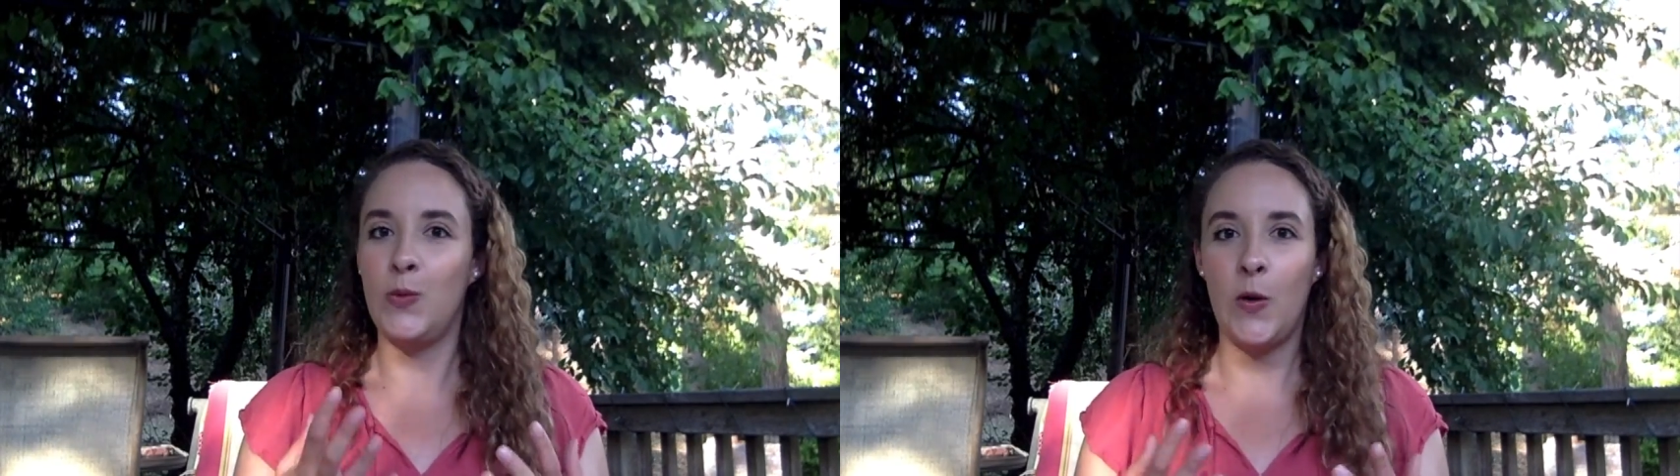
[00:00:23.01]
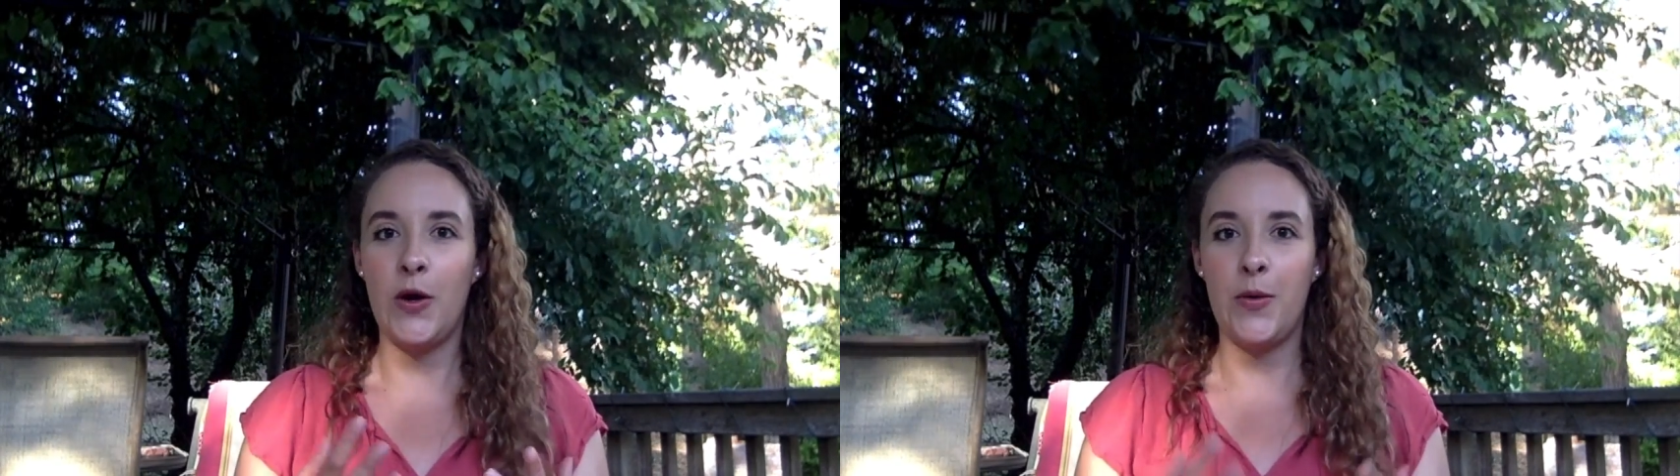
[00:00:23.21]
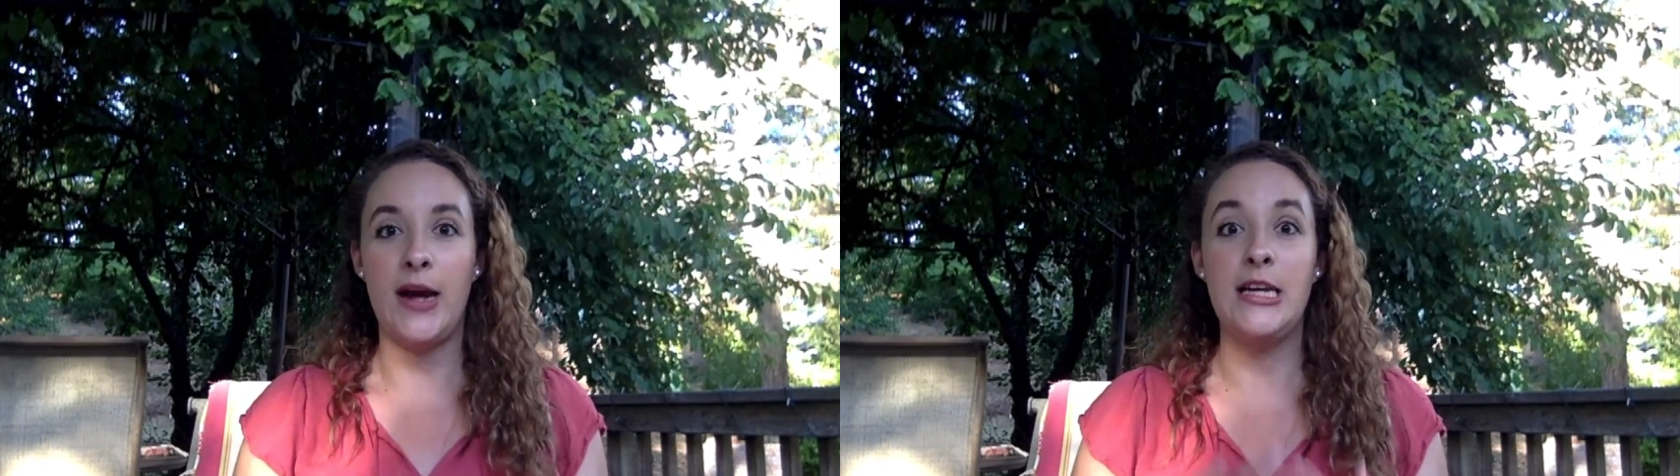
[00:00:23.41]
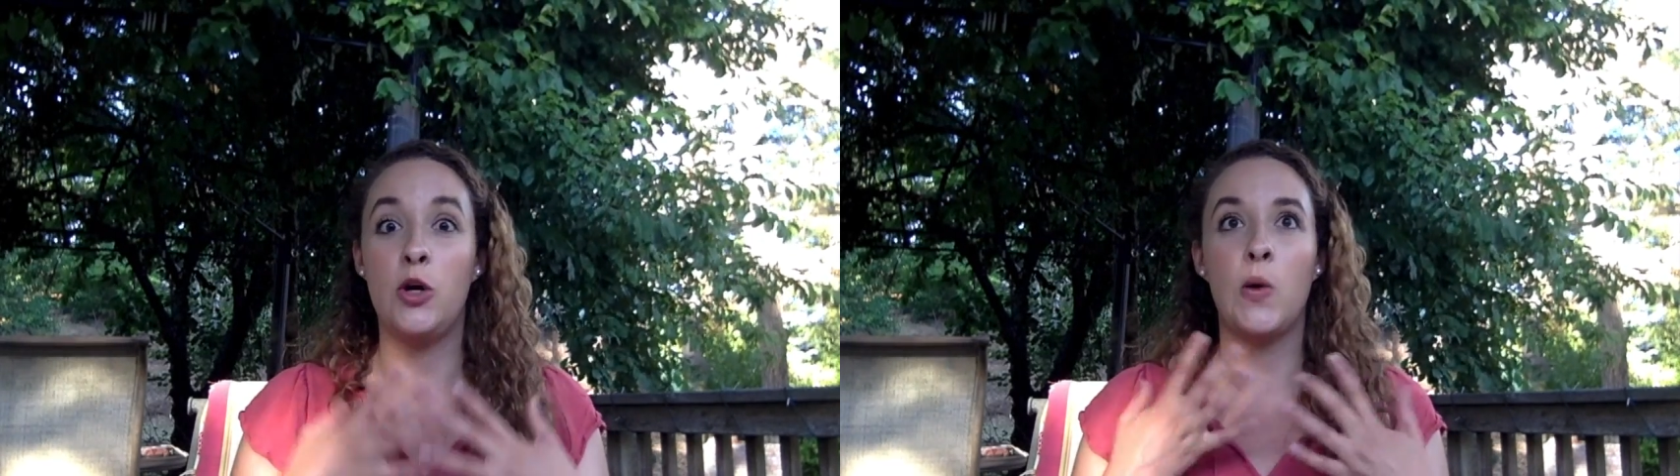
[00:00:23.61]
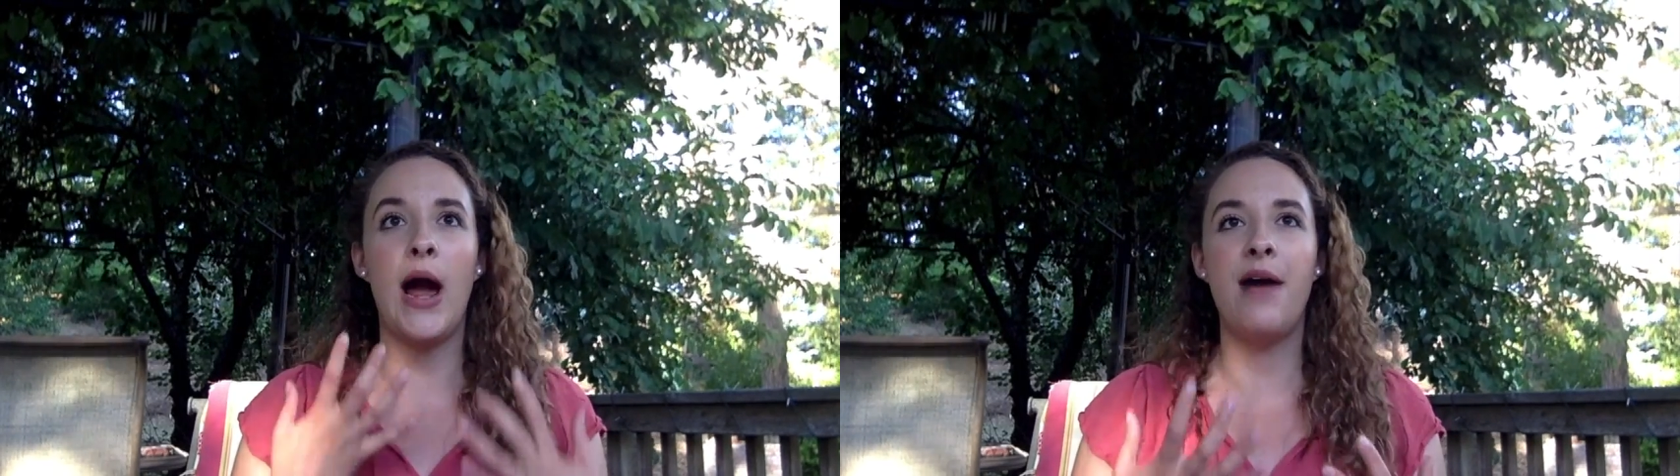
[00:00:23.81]
word, right?
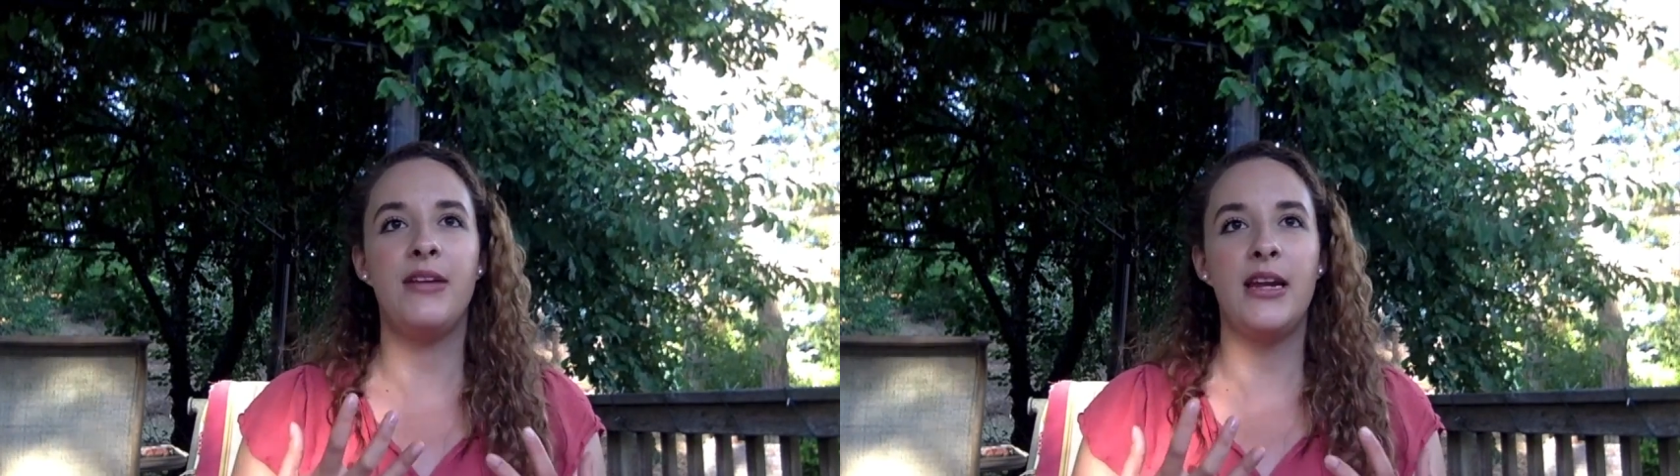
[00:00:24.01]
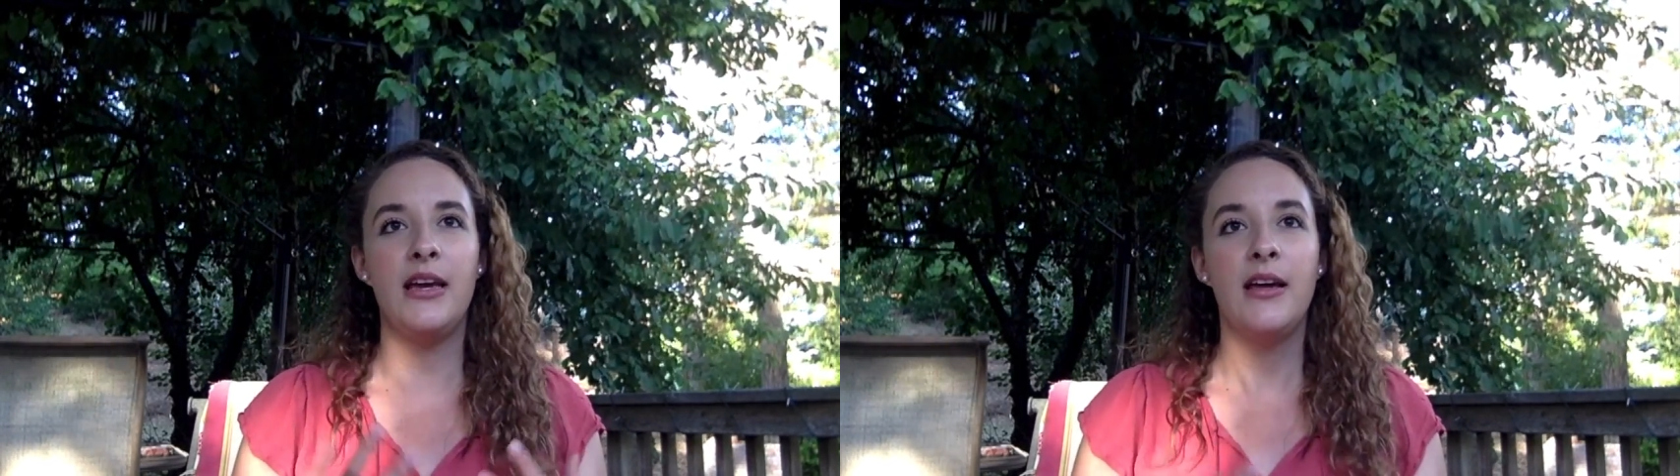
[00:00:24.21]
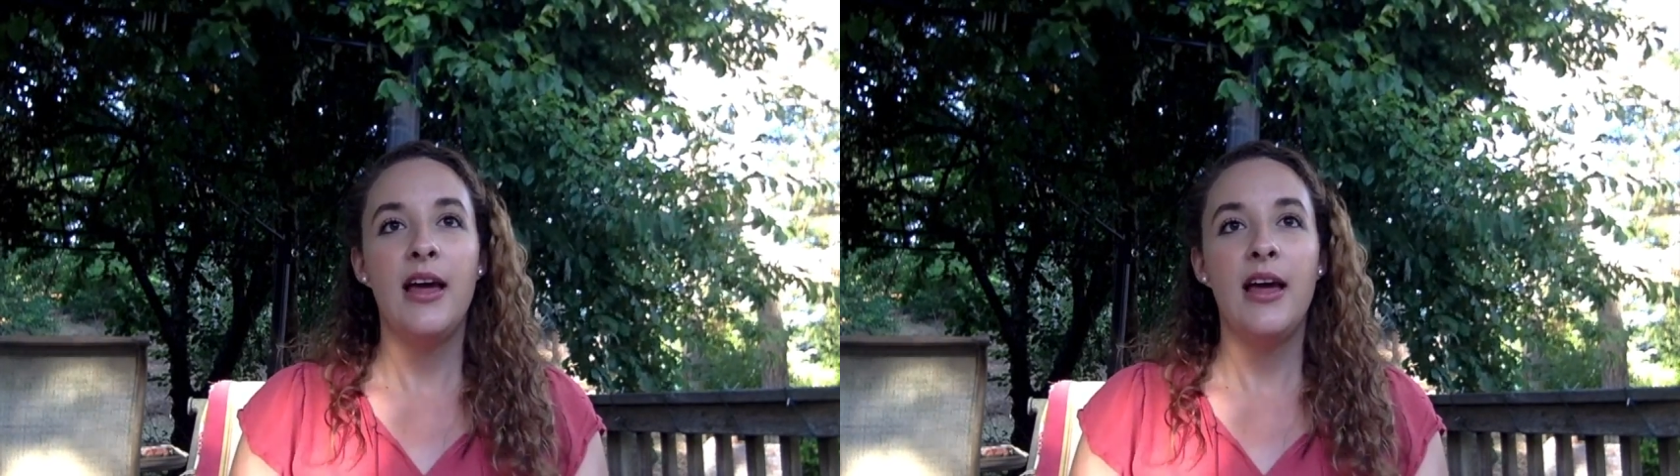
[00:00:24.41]
Gravity.